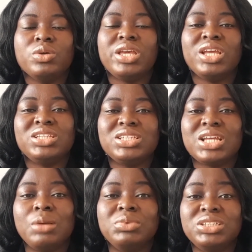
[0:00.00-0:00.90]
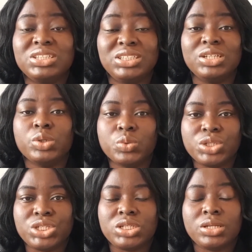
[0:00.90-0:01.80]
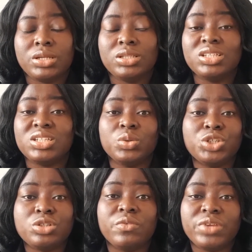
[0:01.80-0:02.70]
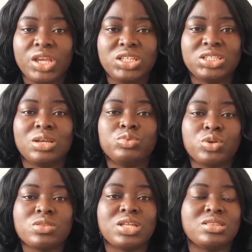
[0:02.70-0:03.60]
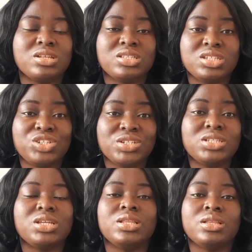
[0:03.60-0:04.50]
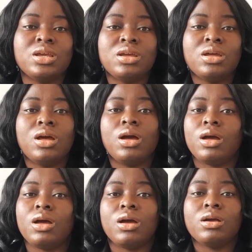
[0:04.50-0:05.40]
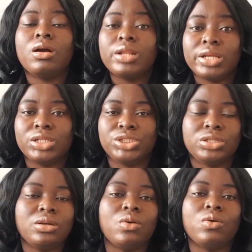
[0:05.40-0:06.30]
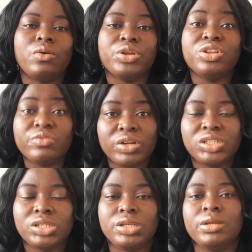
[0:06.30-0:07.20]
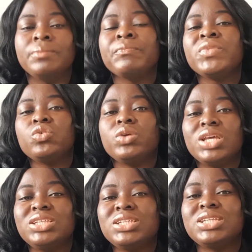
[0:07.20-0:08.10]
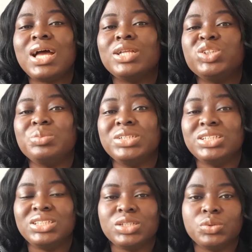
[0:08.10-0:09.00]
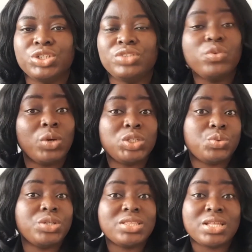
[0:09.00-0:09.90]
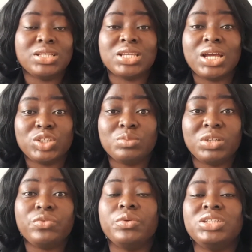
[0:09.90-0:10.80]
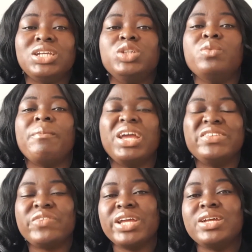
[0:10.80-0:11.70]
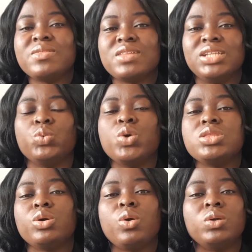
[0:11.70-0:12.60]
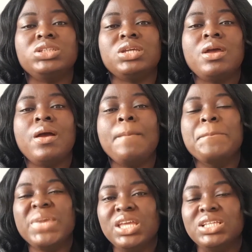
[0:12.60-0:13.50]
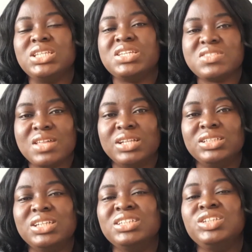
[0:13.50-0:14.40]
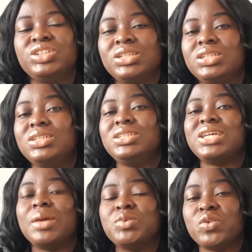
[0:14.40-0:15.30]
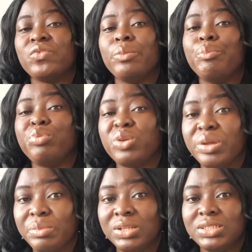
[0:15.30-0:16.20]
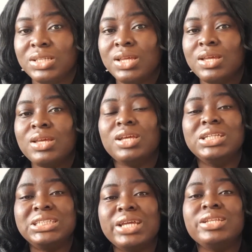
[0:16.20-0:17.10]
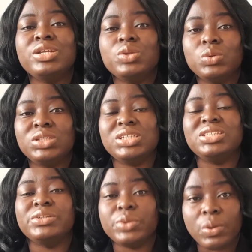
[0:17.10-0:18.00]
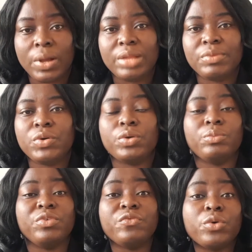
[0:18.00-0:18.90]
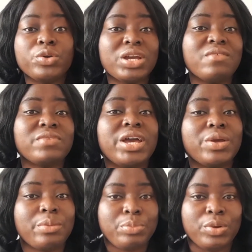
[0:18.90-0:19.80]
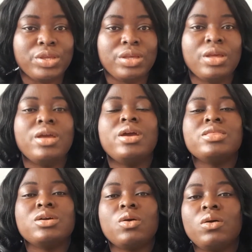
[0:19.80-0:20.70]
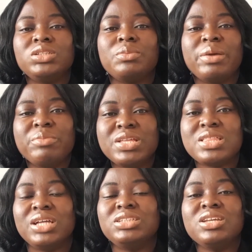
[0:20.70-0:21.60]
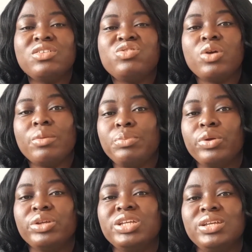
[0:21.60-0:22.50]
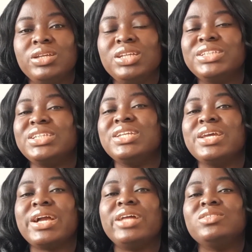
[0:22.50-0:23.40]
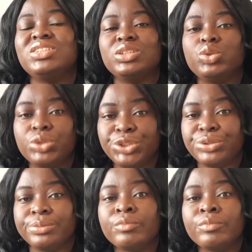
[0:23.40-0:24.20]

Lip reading: cases can be distinguishing of cases. I'm sure that they teach it in college or university. So cases are to be distinguished. If you were to read the entire judgment, for instance, you might find out that what the court means is that in certain types of employment, a 10-day notice is required before you can fire your employee. The court might mean that if your employee is in a kind of situation,